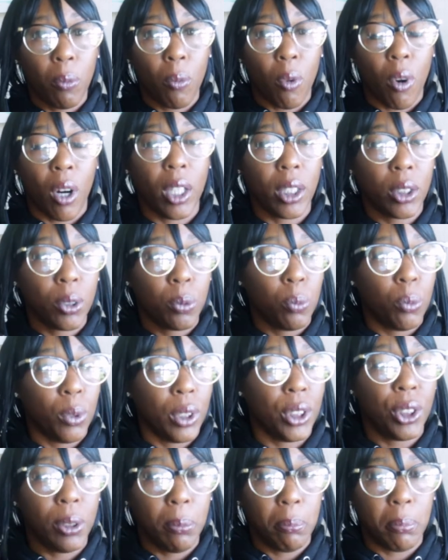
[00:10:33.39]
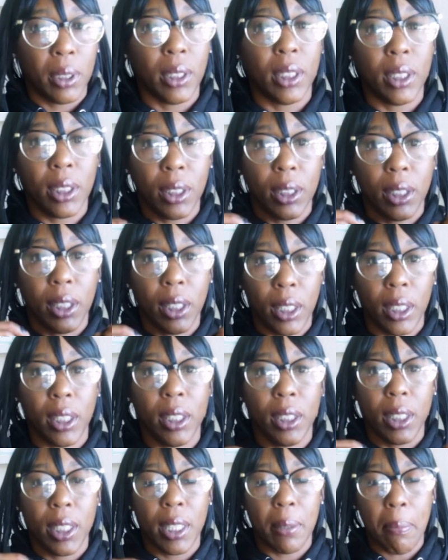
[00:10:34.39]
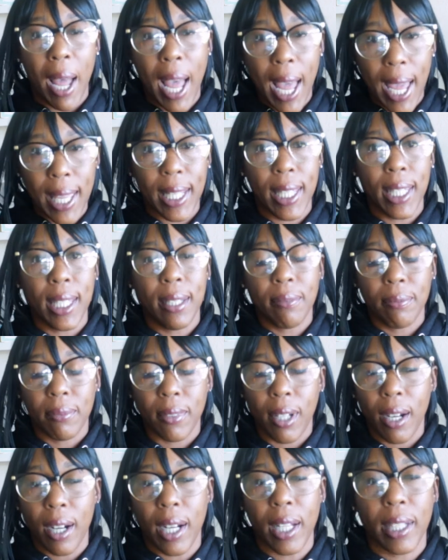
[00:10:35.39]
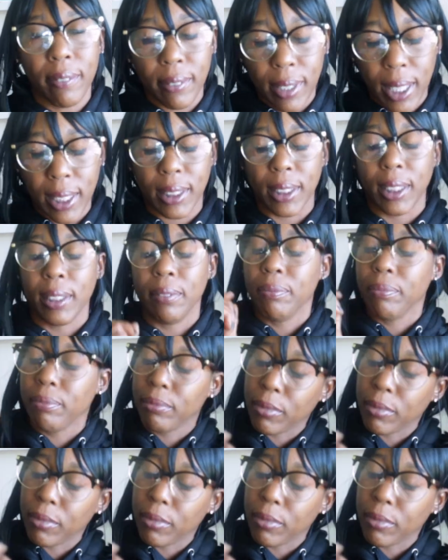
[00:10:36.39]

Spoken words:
Watch what you put in your body. All right, that's it.